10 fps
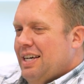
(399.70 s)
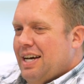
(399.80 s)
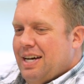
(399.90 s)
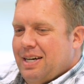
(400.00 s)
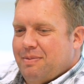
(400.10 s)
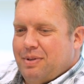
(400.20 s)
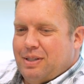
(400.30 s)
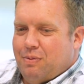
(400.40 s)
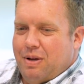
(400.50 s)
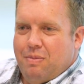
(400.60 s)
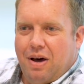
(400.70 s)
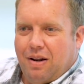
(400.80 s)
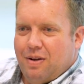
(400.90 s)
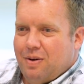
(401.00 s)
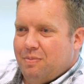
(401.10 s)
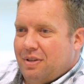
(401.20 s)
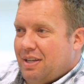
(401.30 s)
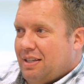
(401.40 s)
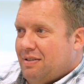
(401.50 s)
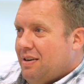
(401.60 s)
It's a remodel home. The
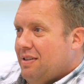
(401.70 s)
tickets are